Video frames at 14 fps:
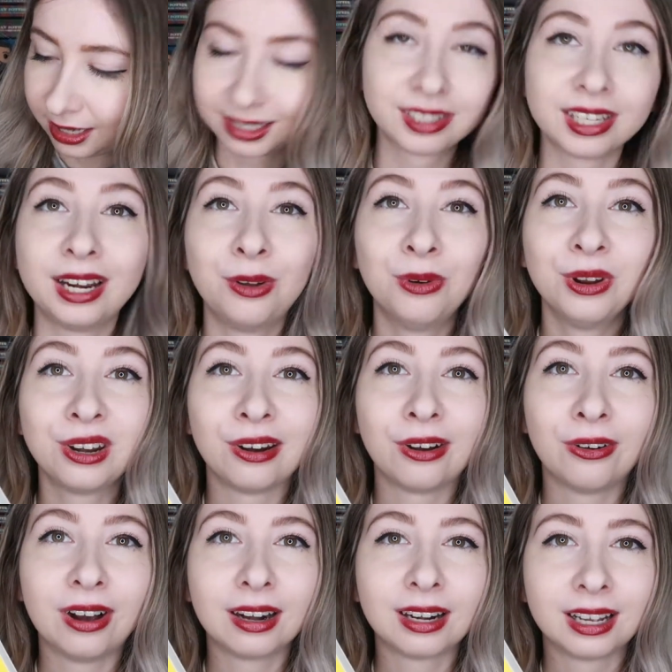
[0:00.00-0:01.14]
Does anyone
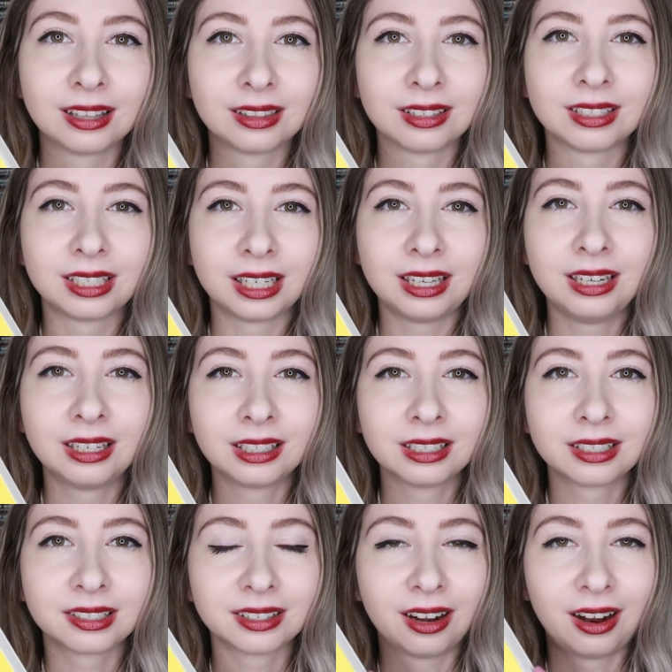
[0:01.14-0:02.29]
know how to get the stickiness